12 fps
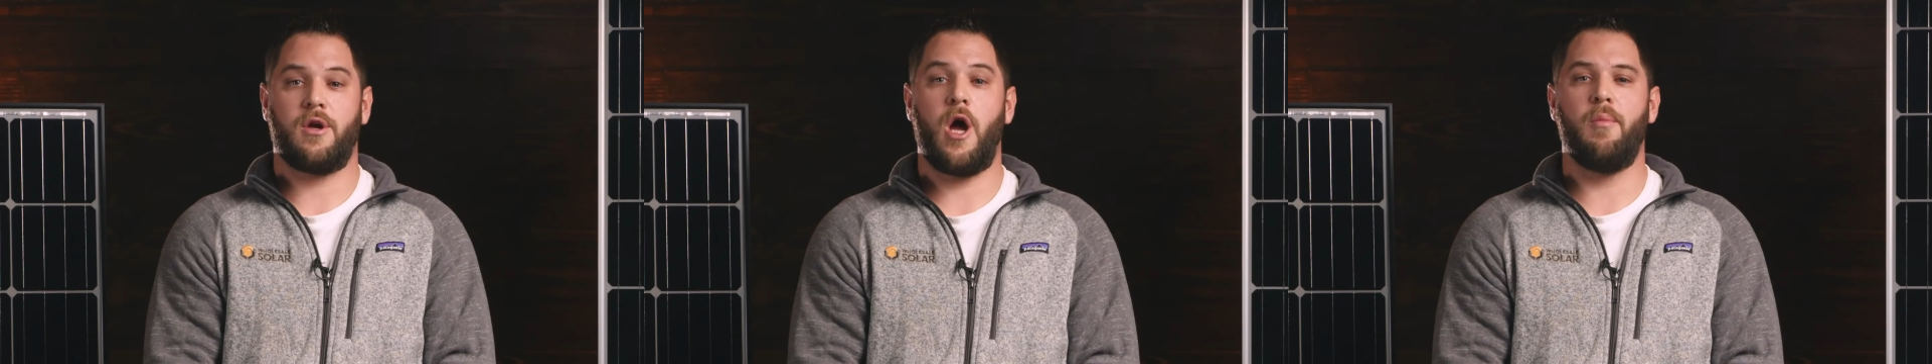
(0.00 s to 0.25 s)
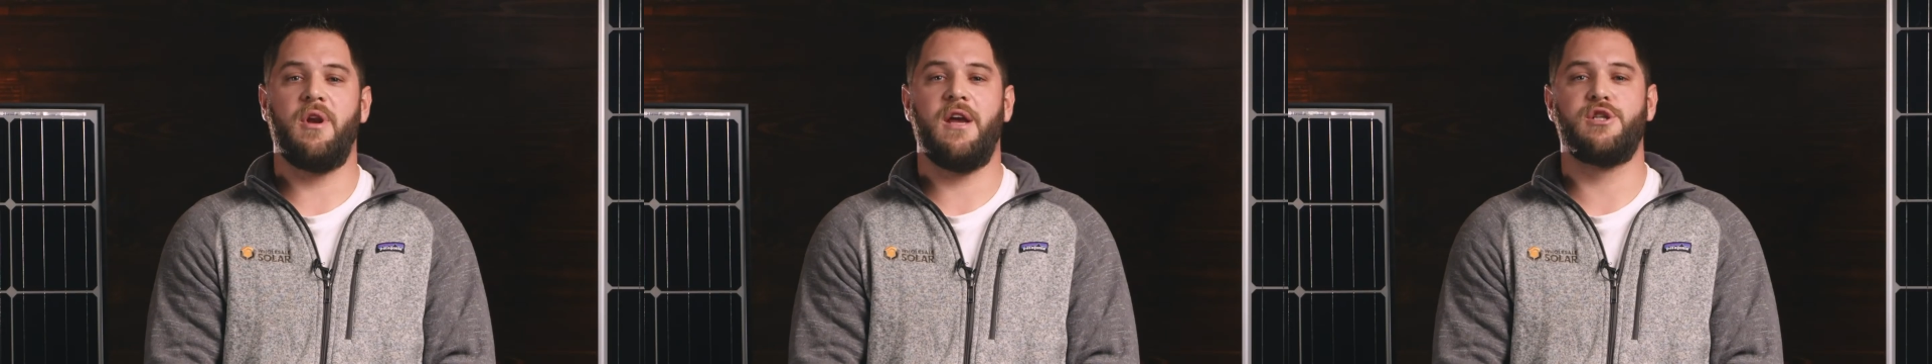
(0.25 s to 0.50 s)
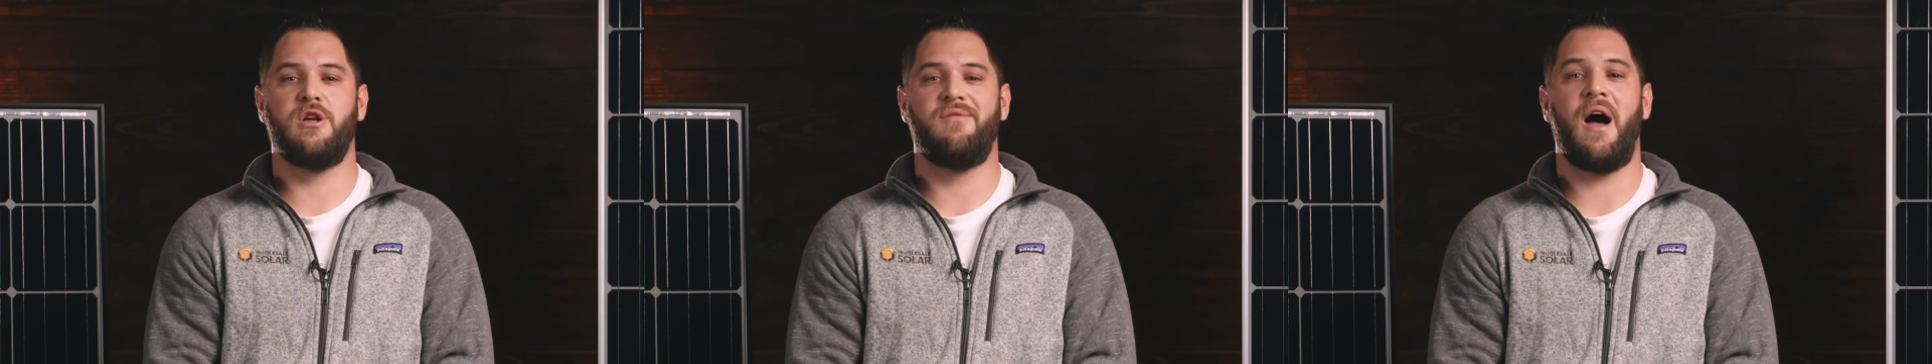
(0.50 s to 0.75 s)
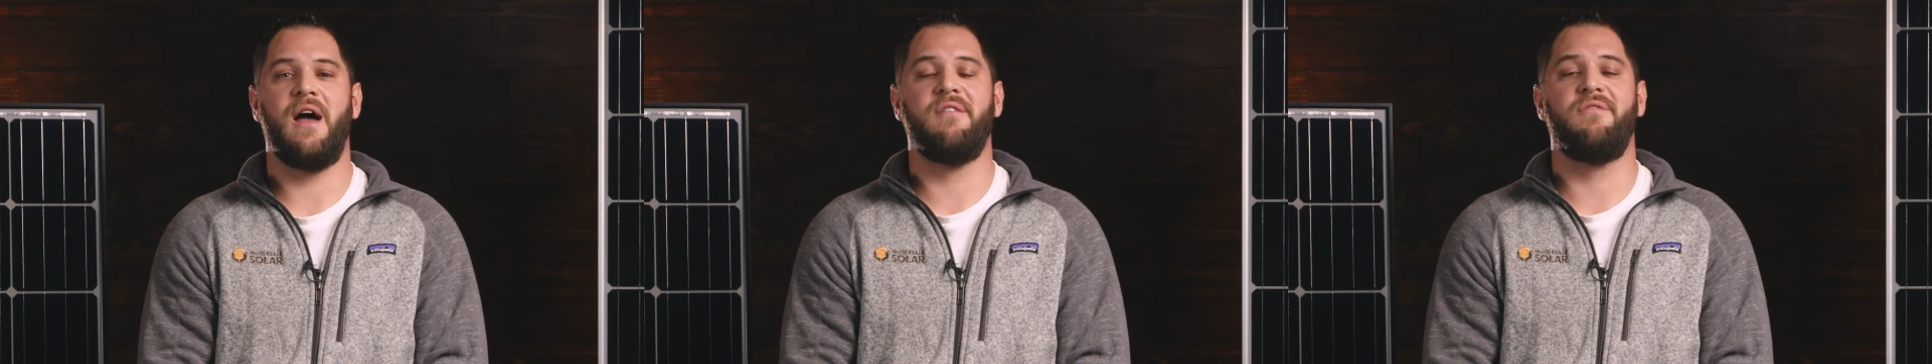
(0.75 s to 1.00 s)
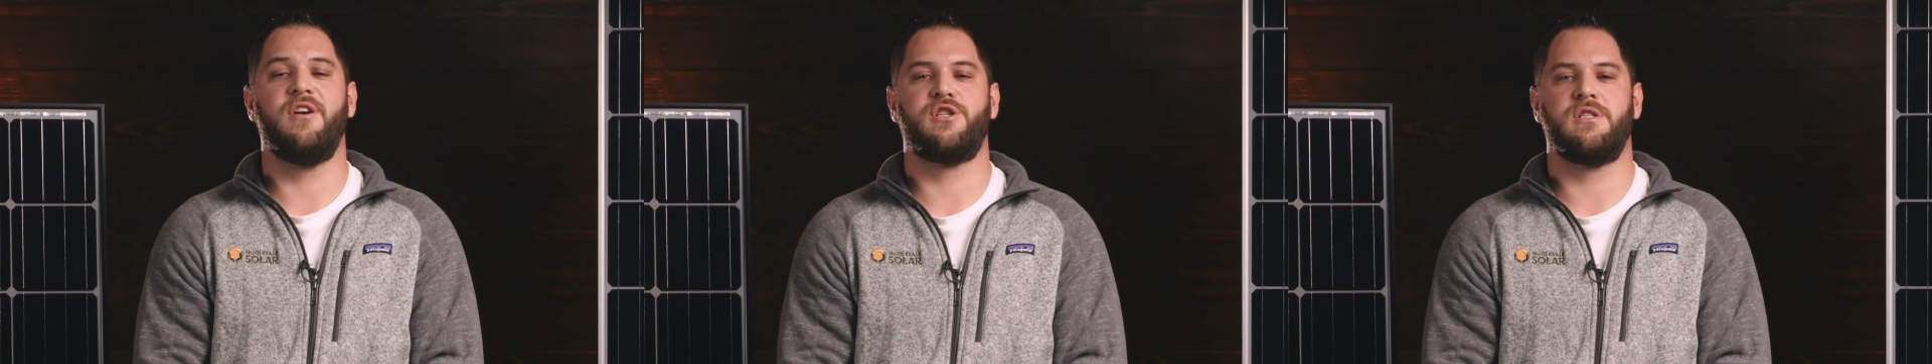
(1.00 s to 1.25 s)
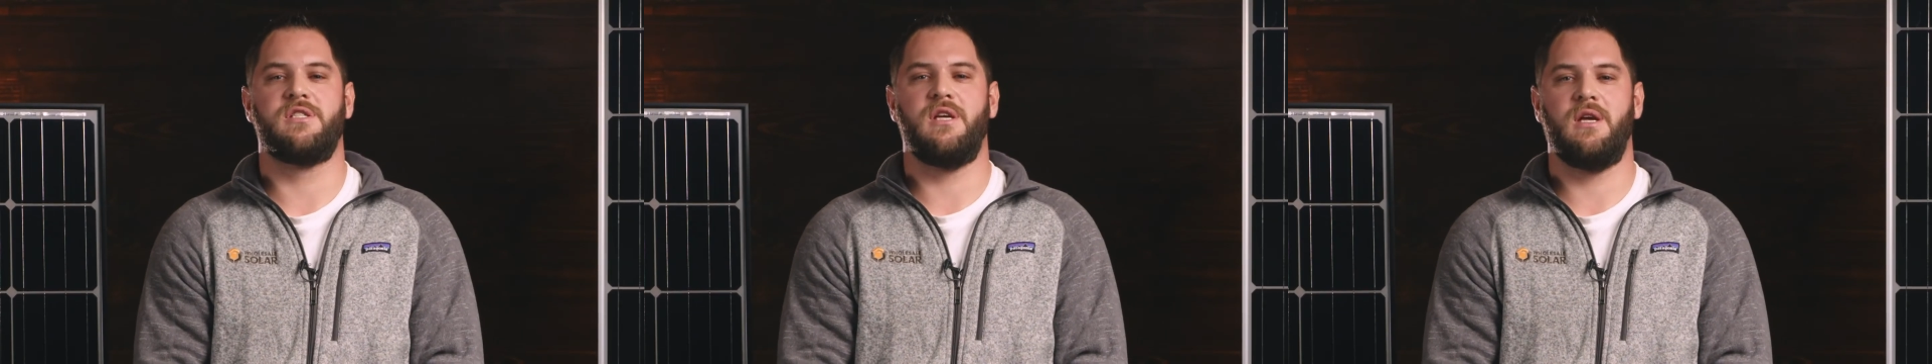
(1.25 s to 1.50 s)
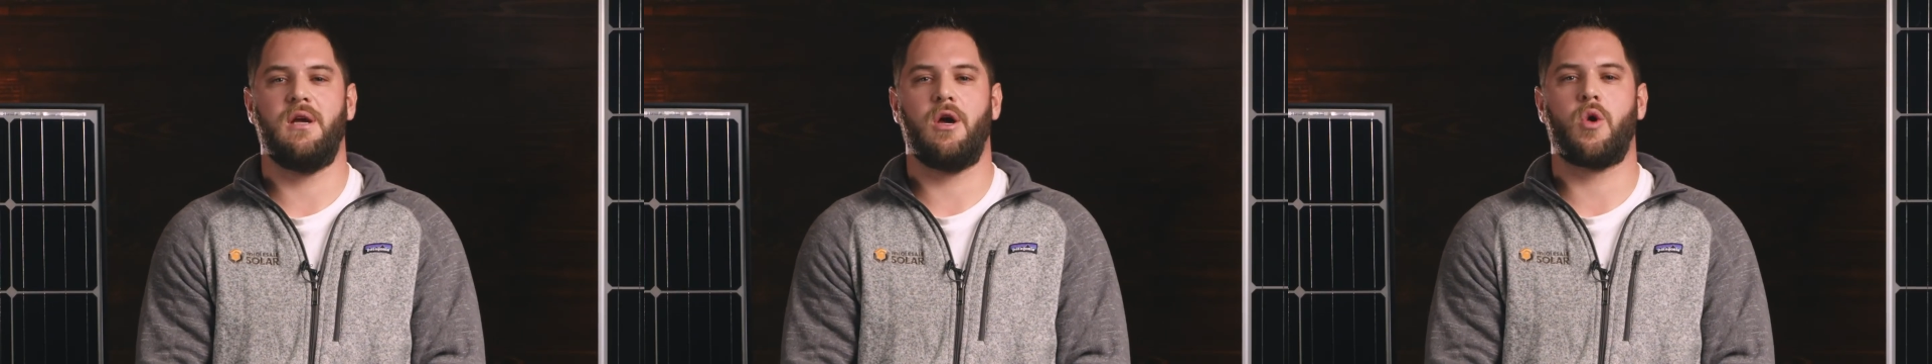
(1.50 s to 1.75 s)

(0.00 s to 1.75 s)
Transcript: The combination of high efficiency,